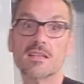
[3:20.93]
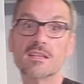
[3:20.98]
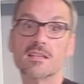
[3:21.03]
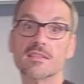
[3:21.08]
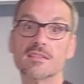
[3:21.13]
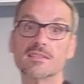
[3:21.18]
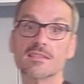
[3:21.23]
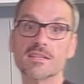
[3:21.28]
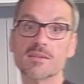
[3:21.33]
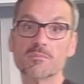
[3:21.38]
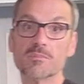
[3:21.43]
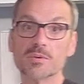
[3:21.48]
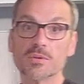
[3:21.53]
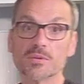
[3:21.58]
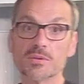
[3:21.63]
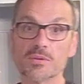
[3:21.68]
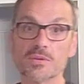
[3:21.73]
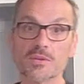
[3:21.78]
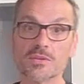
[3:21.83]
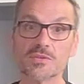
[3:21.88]

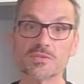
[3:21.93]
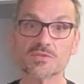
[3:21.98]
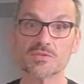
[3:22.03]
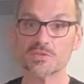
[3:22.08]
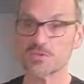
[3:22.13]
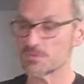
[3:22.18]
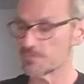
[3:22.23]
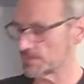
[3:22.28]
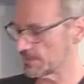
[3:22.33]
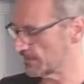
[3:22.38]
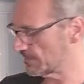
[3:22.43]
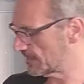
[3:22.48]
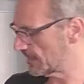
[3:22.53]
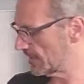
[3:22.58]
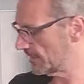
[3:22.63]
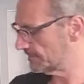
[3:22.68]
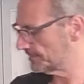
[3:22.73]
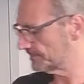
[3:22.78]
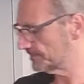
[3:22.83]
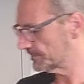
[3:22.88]
simple, stupid,
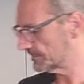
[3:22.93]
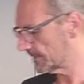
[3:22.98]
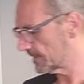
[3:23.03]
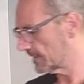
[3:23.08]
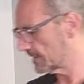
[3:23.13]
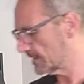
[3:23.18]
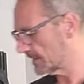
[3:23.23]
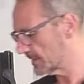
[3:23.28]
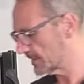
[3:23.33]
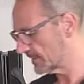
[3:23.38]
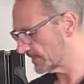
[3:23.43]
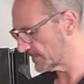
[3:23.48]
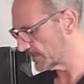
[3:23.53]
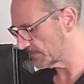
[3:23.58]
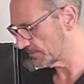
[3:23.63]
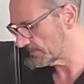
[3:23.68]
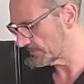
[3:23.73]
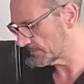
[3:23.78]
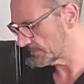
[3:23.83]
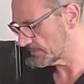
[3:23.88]
right? And this is
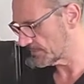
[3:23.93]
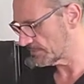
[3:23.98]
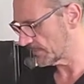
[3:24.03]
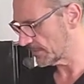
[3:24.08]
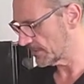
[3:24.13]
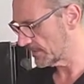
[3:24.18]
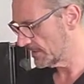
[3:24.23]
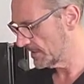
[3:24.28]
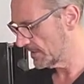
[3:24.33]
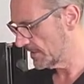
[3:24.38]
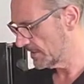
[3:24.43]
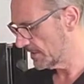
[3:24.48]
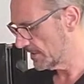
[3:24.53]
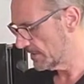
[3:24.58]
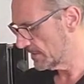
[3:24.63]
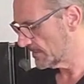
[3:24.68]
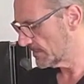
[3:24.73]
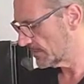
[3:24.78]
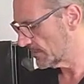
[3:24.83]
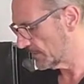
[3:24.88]
simple, stupid.
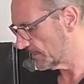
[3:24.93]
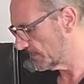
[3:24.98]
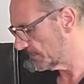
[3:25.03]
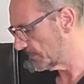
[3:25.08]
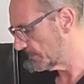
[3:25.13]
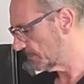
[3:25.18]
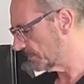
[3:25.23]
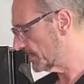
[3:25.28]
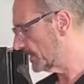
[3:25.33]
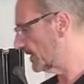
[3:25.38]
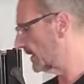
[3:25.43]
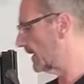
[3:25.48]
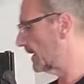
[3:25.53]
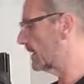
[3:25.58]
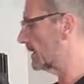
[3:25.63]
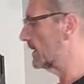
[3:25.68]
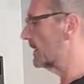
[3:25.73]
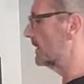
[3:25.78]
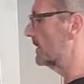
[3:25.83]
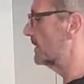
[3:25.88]
So we'll put a
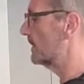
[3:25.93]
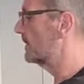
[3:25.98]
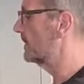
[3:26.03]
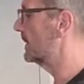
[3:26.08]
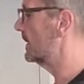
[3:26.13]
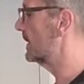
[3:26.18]
little